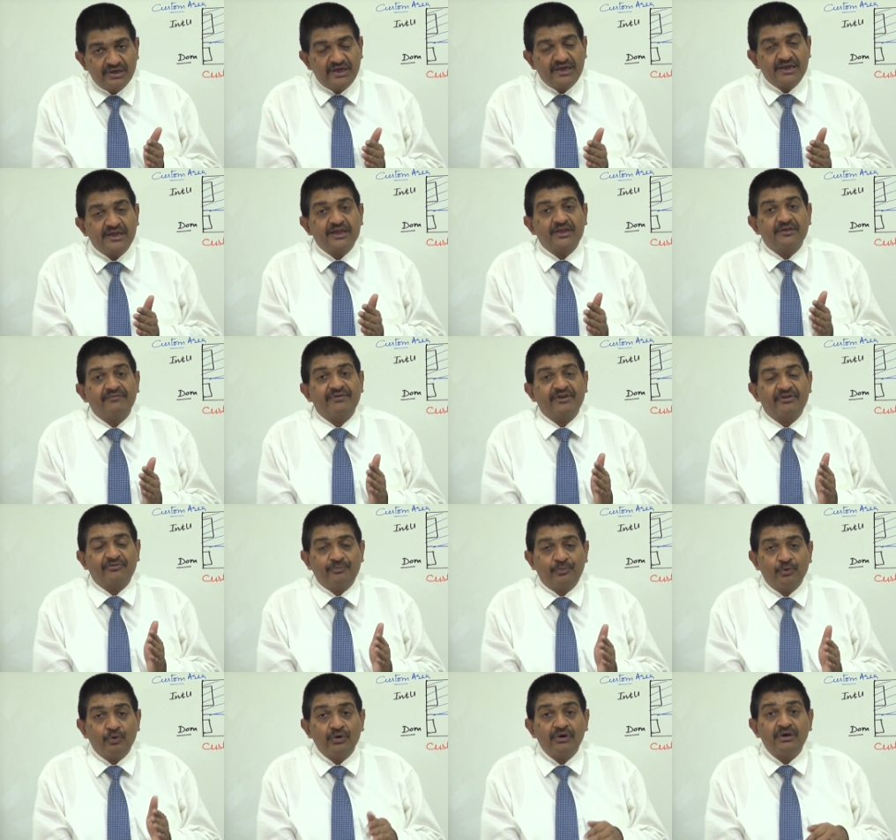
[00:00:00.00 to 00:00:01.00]
In case of
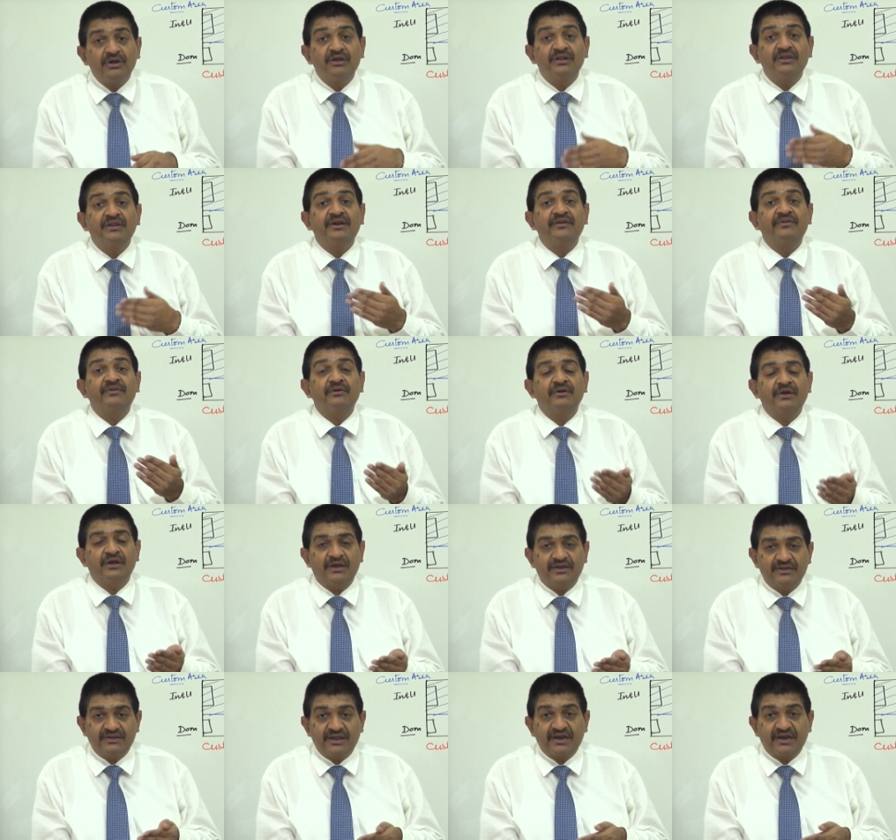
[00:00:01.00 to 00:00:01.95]
export, there, is a,